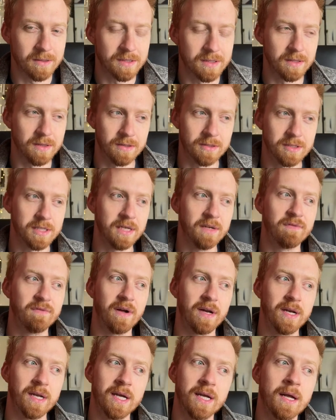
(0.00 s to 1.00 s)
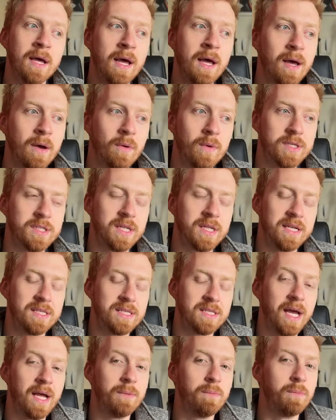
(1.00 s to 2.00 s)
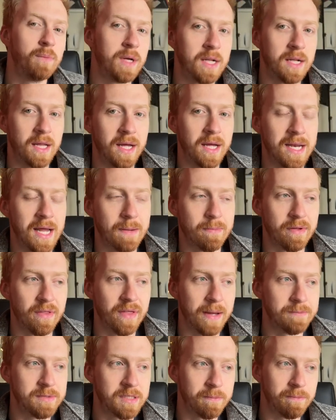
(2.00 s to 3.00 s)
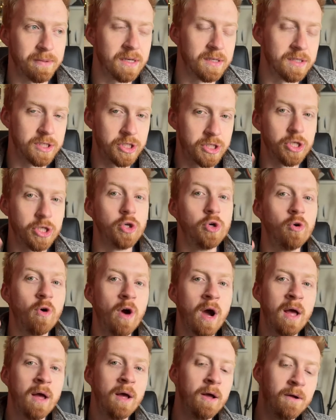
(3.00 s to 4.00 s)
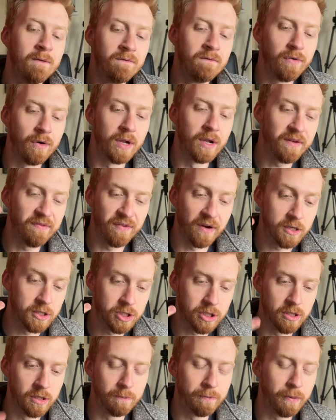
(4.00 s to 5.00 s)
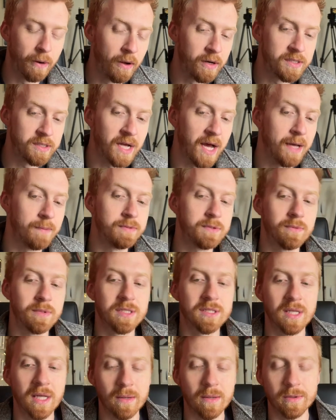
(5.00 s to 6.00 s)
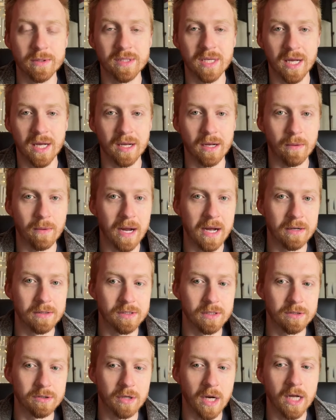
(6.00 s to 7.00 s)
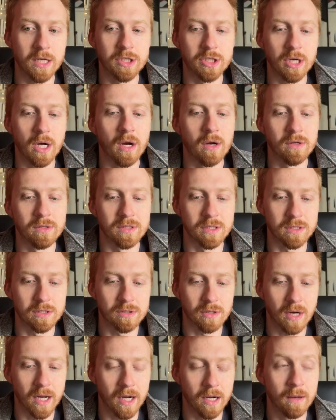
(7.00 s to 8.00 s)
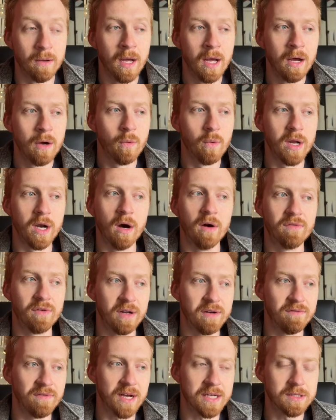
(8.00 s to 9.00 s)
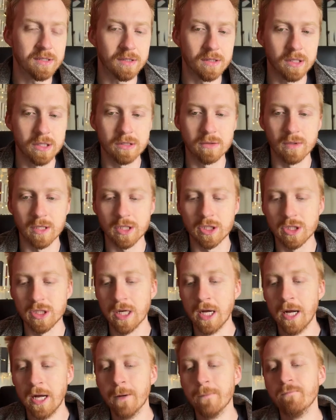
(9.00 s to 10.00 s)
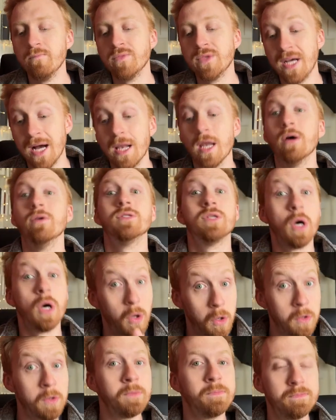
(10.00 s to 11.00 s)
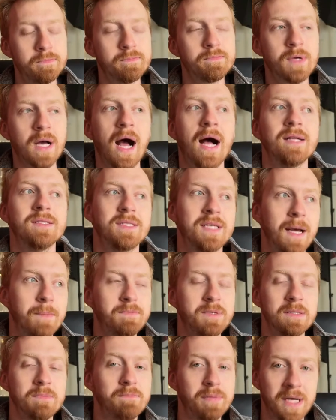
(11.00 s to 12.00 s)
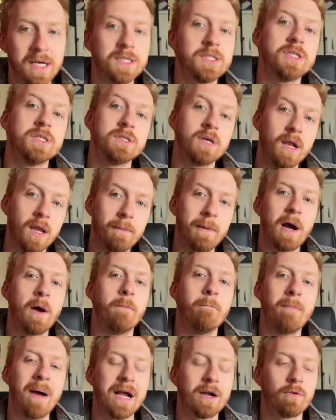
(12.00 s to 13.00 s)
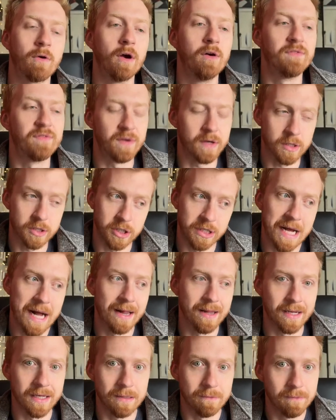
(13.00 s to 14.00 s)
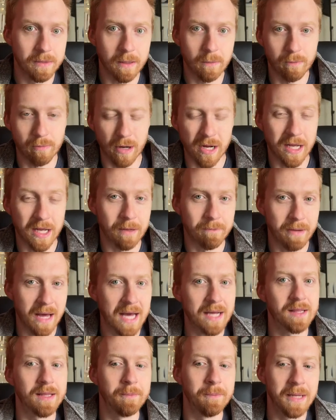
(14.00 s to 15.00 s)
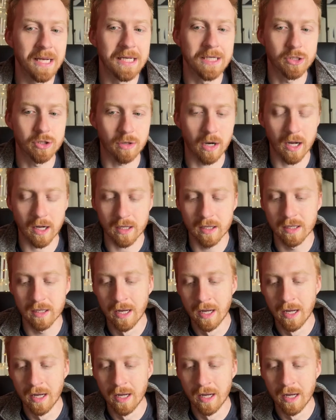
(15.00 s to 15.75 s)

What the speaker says: in their seed funding, which they said will enable them to build two fully functional prototypes, which they will take around to trade shows and try to win over investors, which Tello's whole concept and pitch is all about micro functionality, bringing back the mini truck,